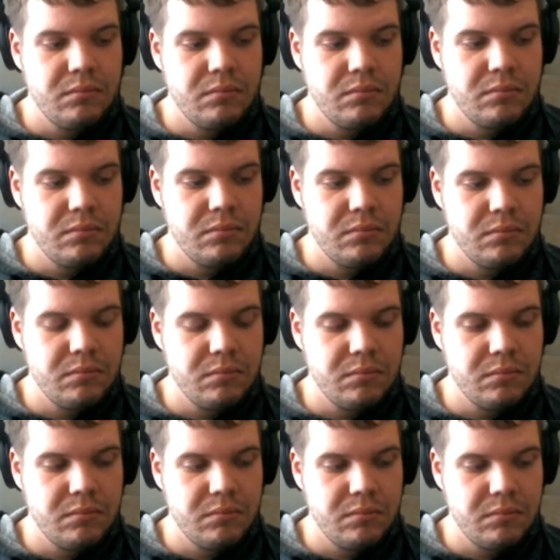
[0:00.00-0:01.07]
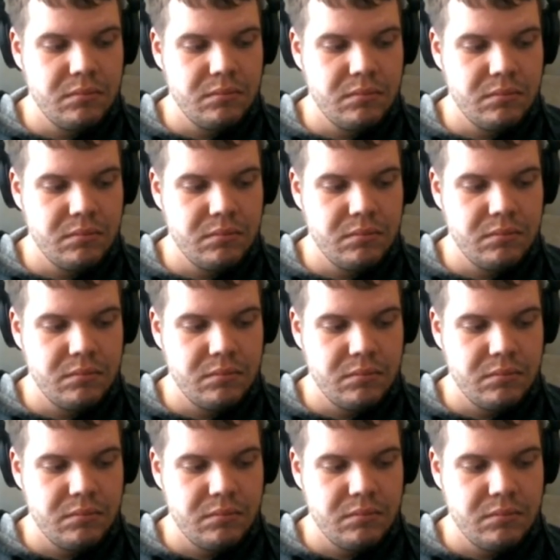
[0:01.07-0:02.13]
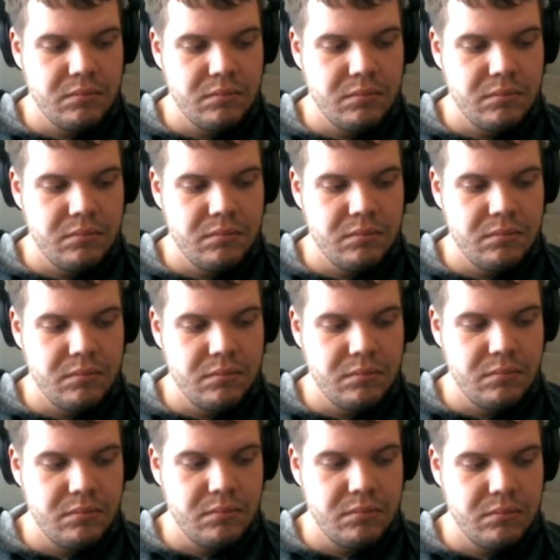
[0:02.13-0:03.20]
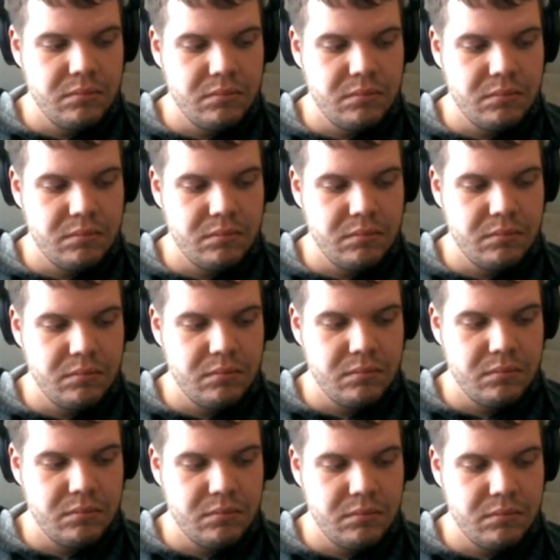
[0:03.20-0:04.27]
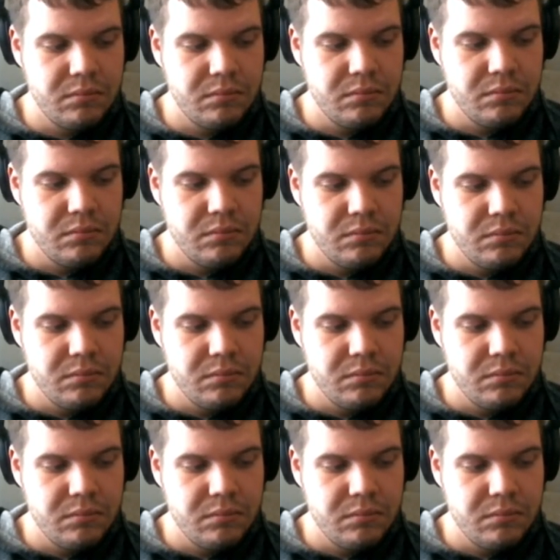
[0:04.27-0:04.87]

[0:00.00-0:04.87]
No words are spoken by the person on screen.